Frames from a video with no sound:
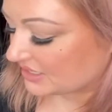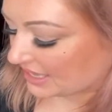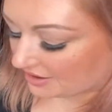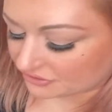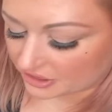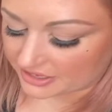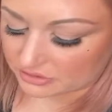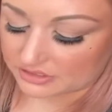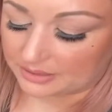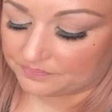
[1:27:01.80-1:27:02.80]
after I
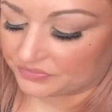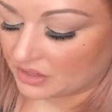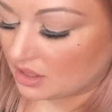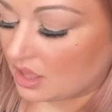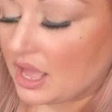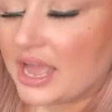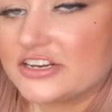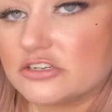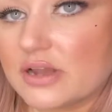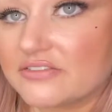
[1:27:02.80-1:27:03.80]
use it. I
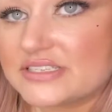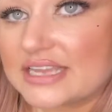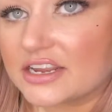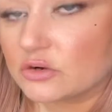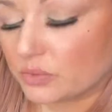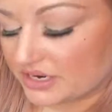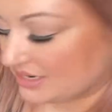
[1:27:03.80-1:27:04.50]
do have a second one in